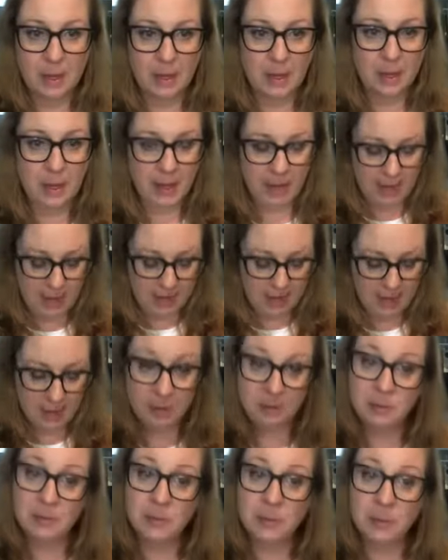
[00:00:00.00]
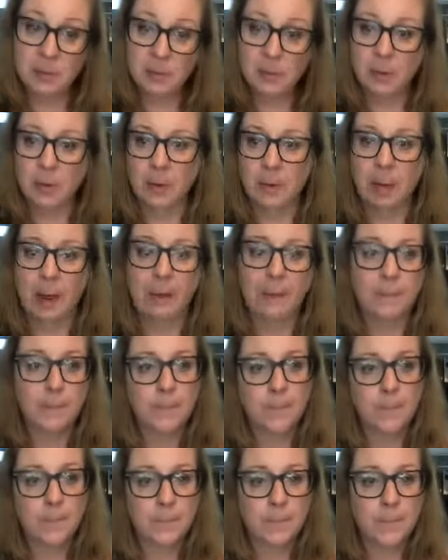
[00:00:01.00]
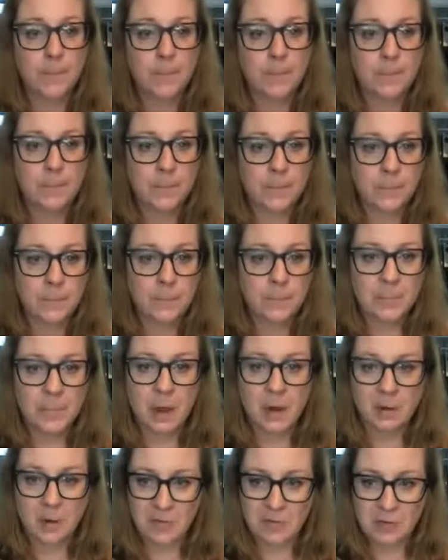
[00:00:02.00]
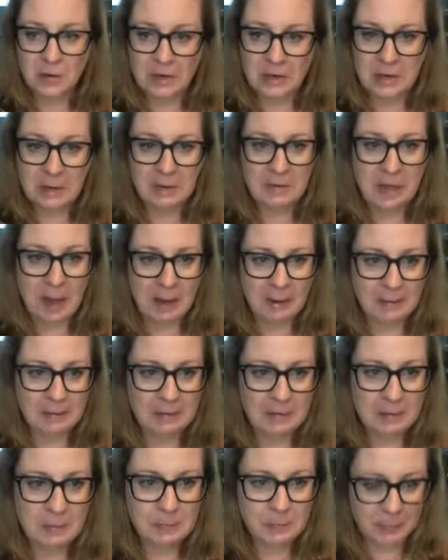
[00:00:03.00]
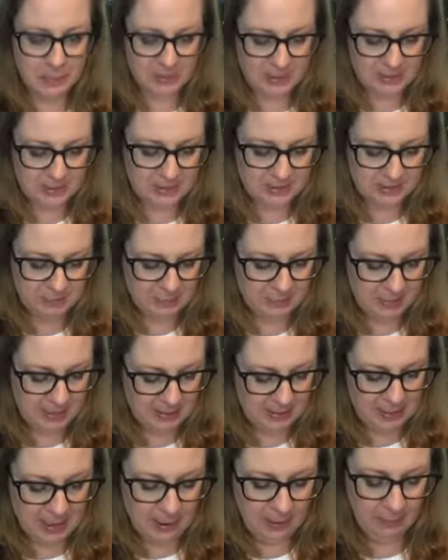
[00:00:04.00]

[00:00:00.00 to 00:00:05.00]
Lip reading: And there's a boat going by. I don't know if you can hear that. Pretty loud.